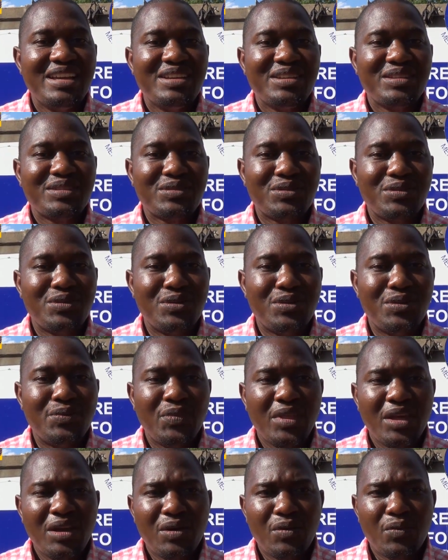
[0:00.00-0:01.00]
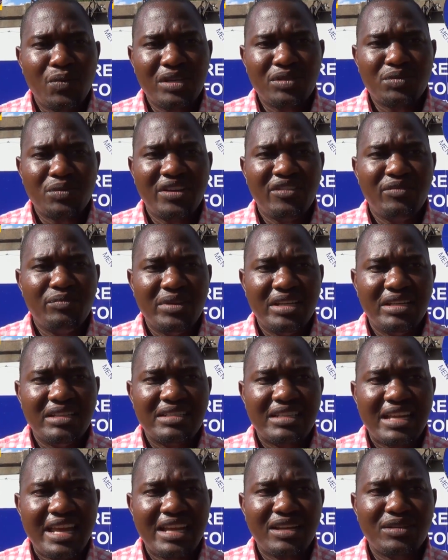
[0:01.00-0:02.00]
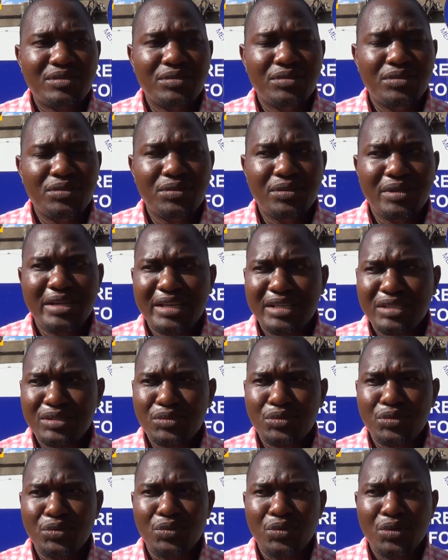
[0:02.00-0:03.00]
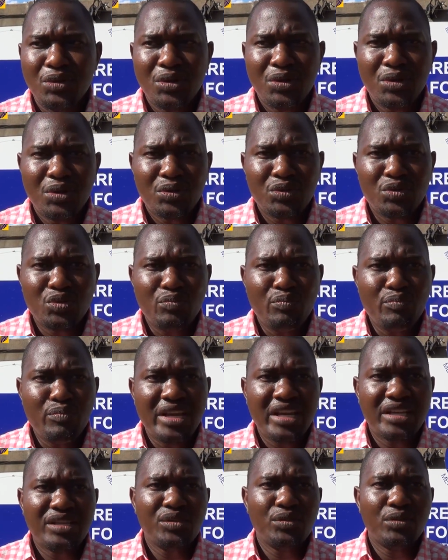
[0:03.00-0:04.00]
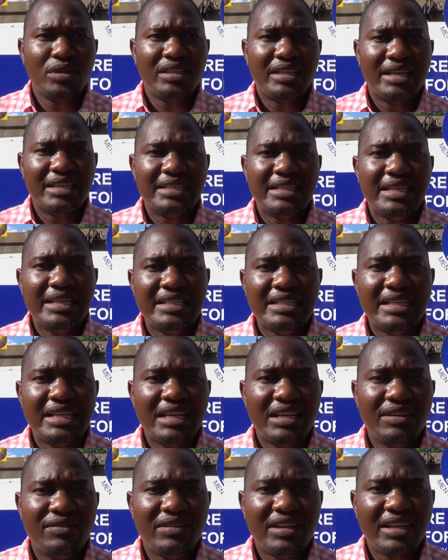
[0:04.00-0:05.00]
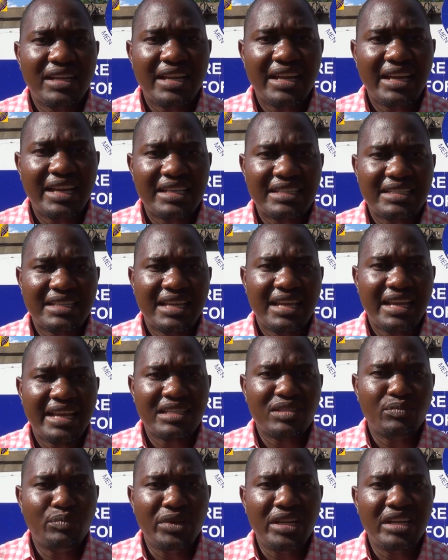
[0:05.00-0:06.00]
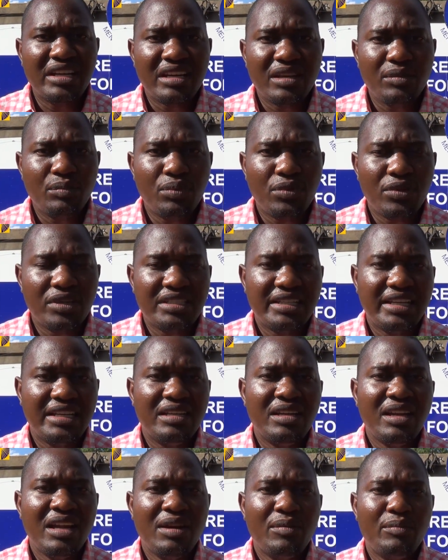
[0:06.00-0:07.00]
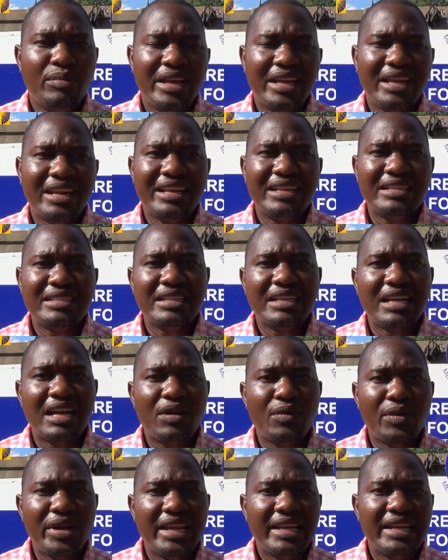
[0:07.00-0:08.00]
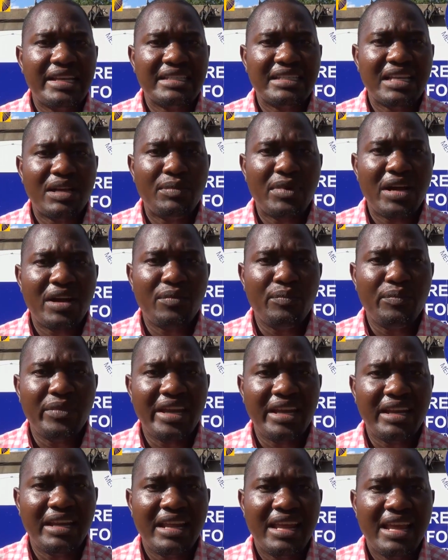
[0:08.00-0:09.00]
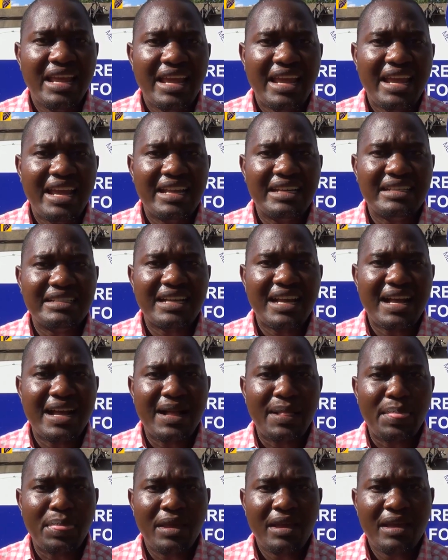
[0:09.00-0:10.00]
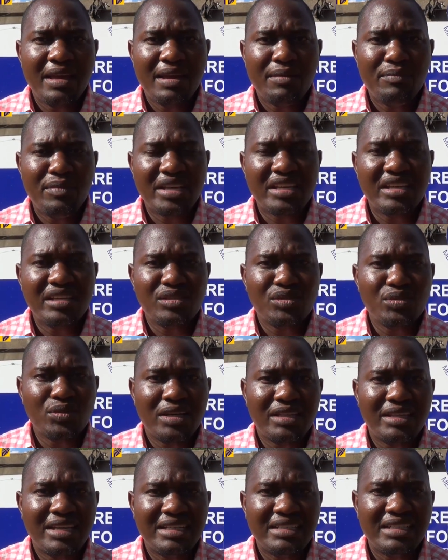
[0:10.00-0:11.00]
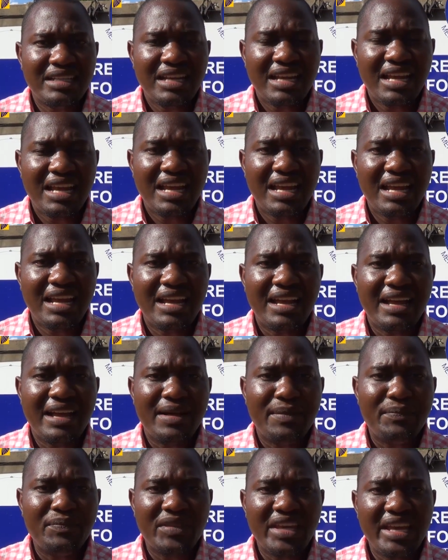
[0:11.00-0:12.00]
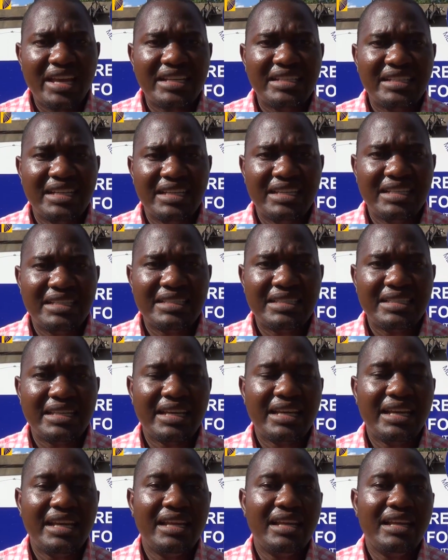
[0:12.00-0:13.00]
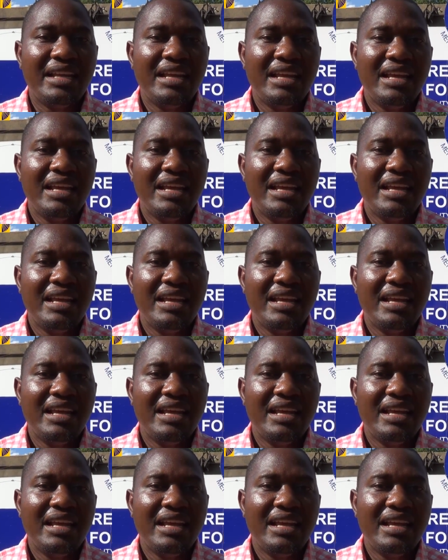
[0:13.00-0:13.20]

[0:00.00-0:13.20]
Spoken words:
So what we have been trying to do is to make sure that each and every case has been reported by raising awareness among men, and making sure that action is taken,